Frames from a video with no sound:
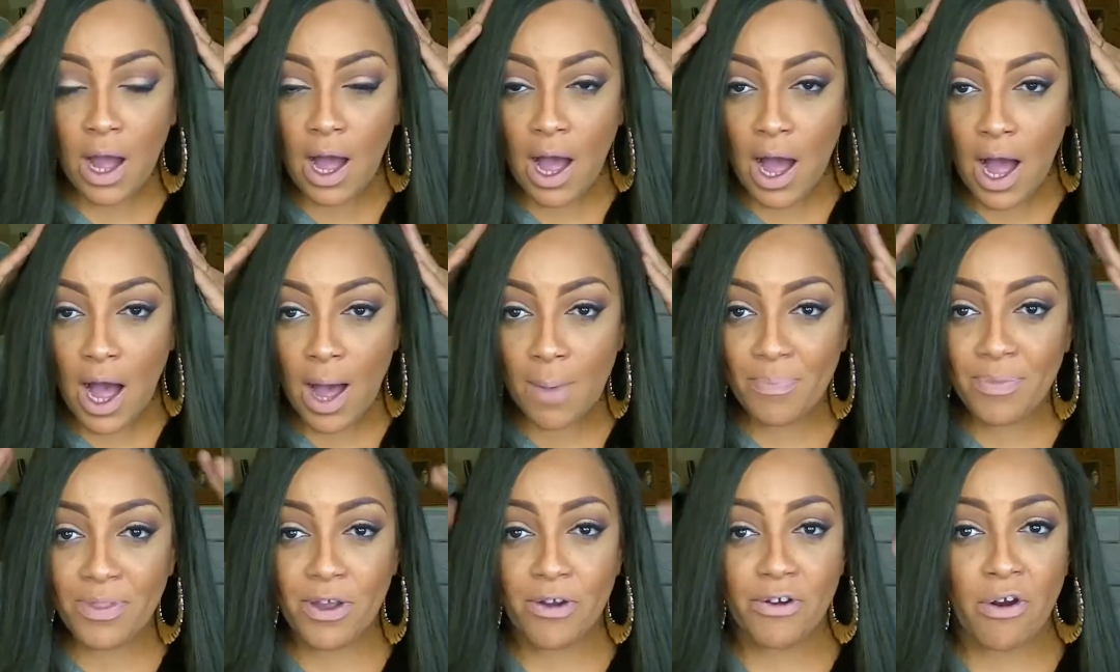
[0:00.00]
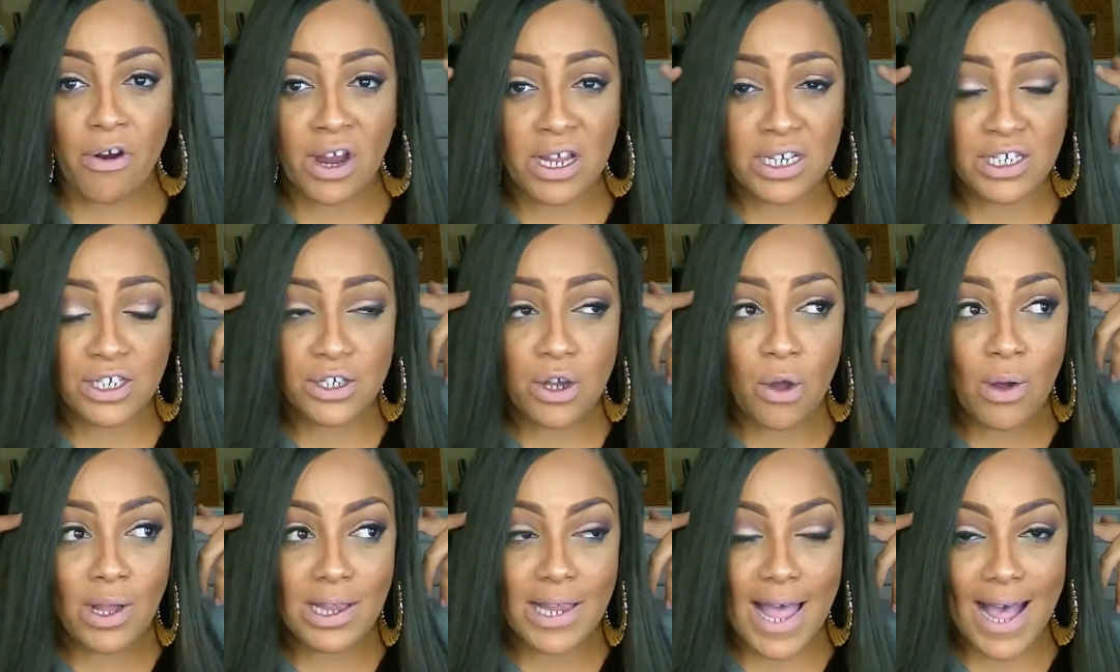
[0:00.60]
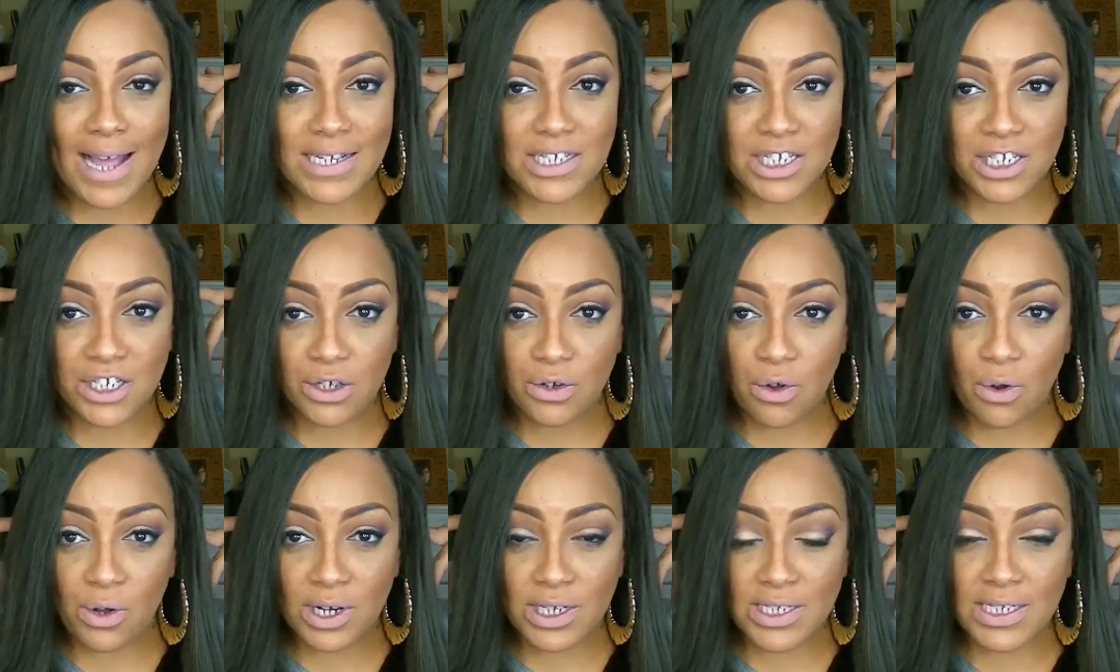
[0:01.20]
There is no
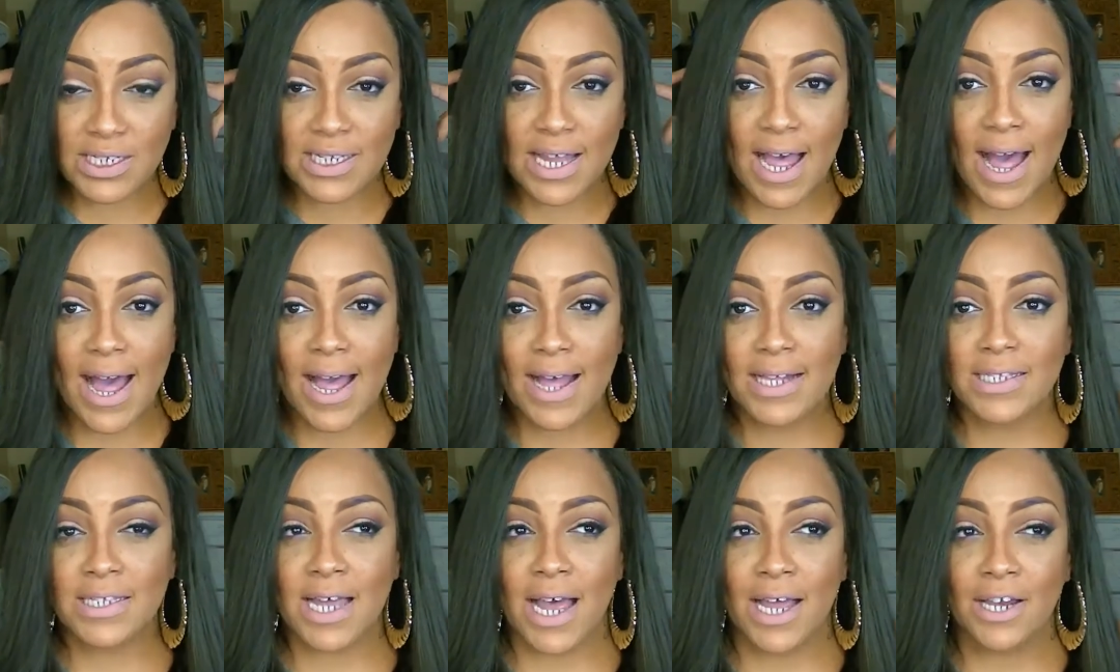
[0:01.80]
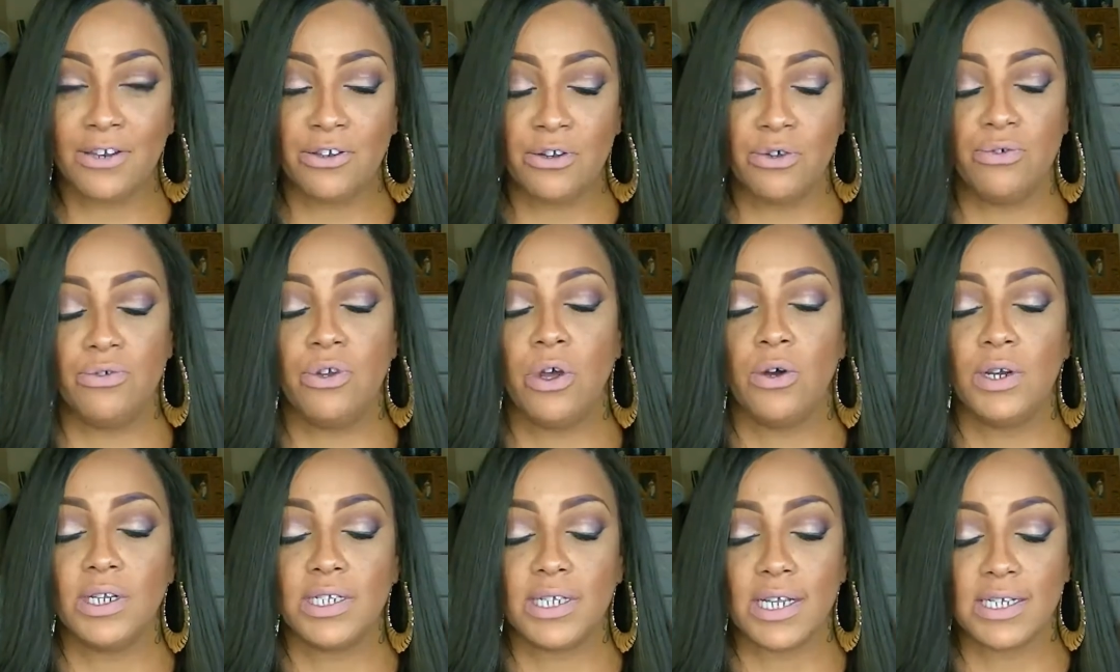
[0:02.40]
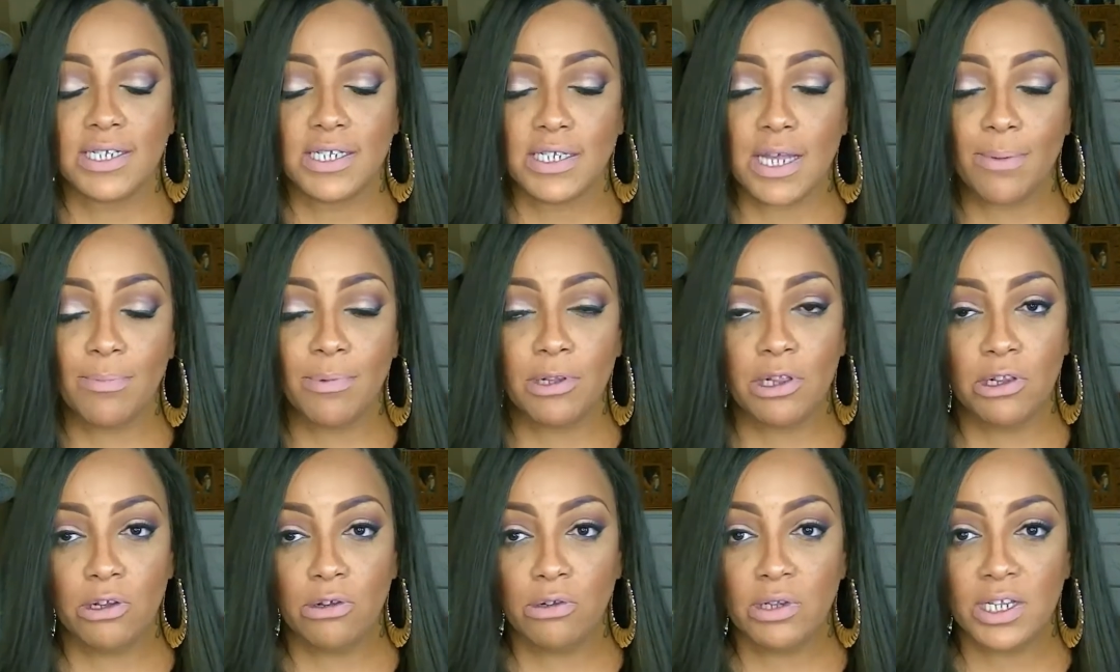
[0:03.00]
elastic on the sides. I do notice that
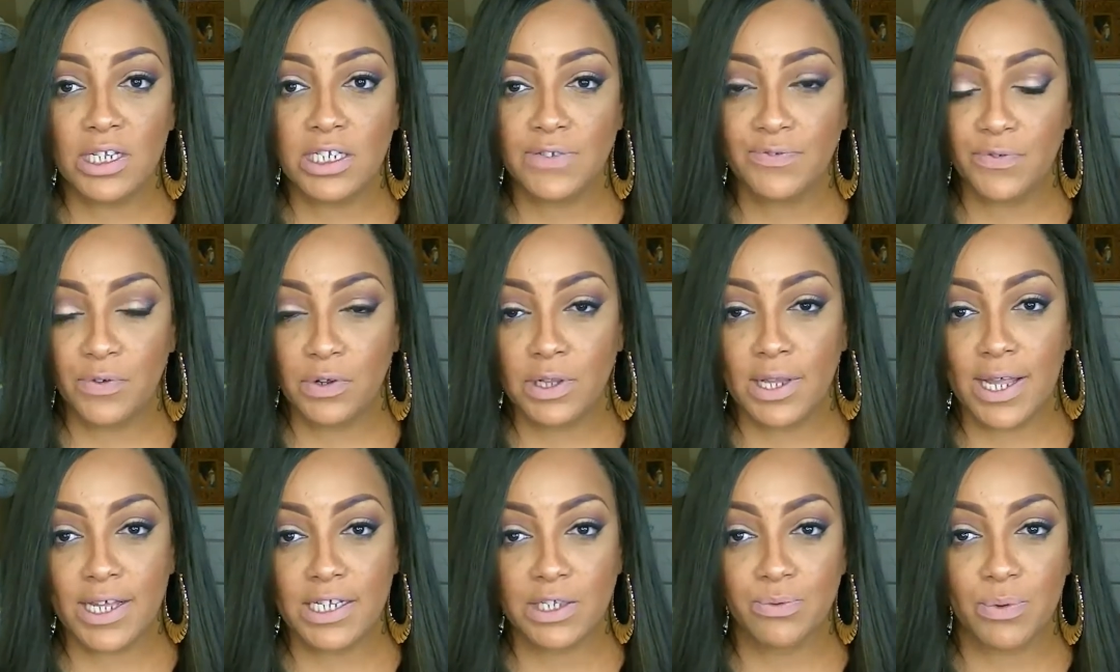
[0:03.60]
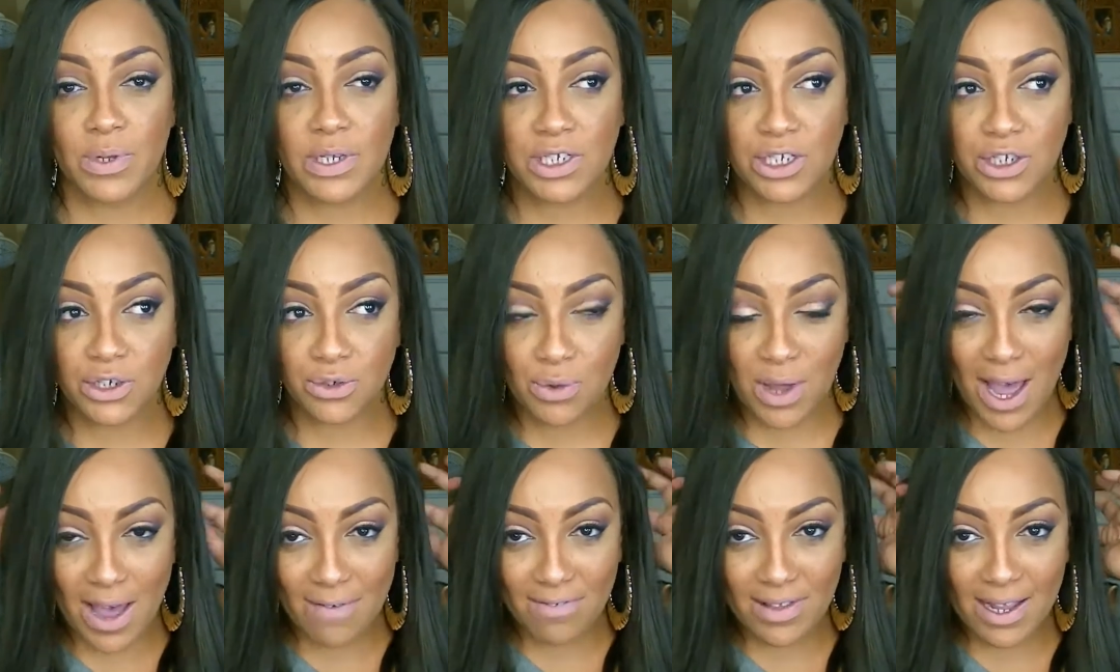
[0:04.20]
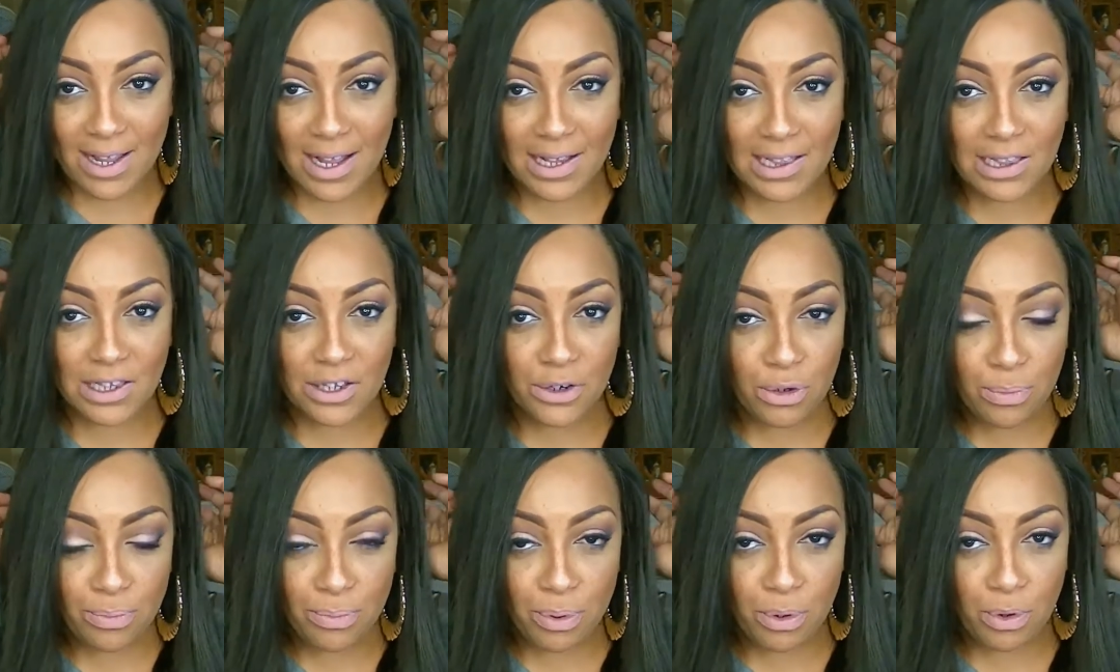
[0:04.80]
some glueless full lace wigs do have like a
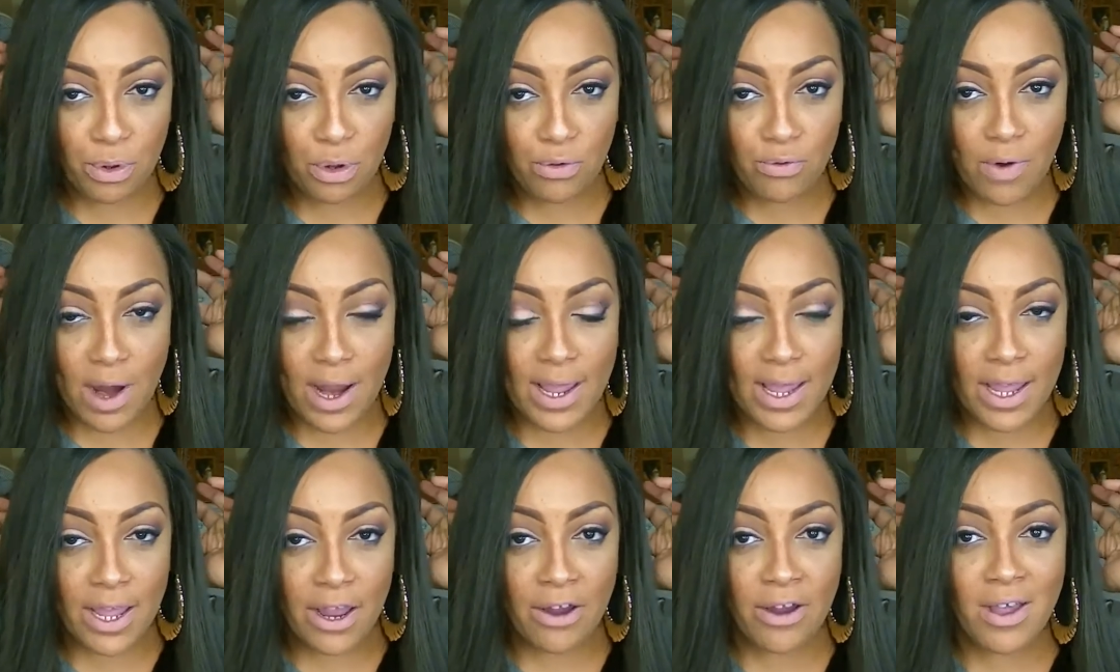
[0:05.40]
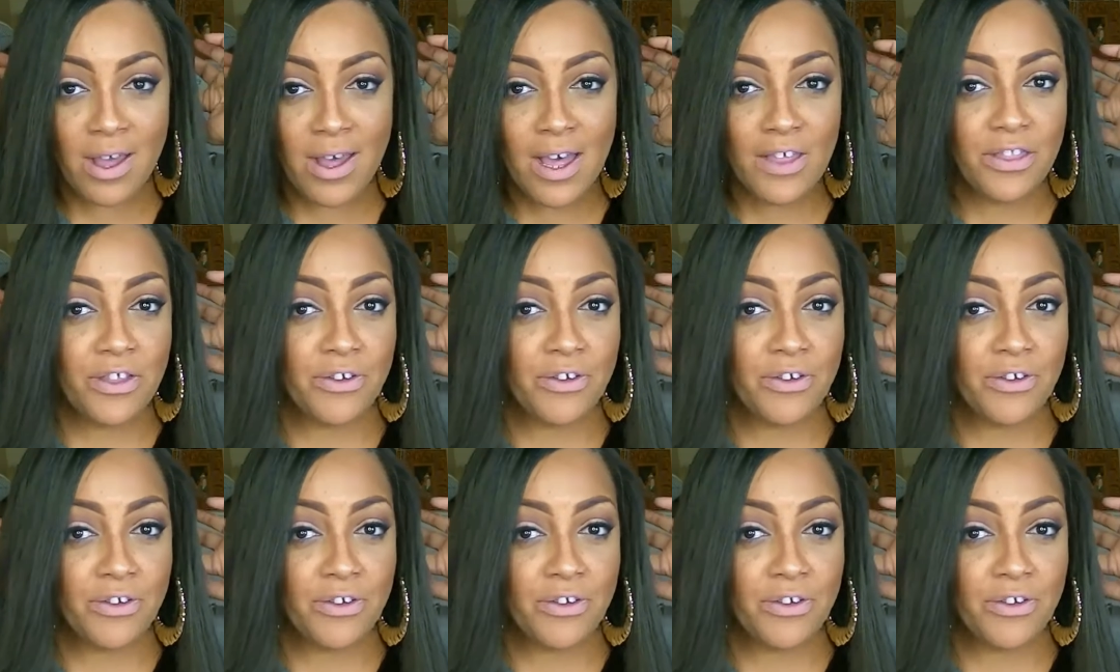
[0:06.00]
little pull right here.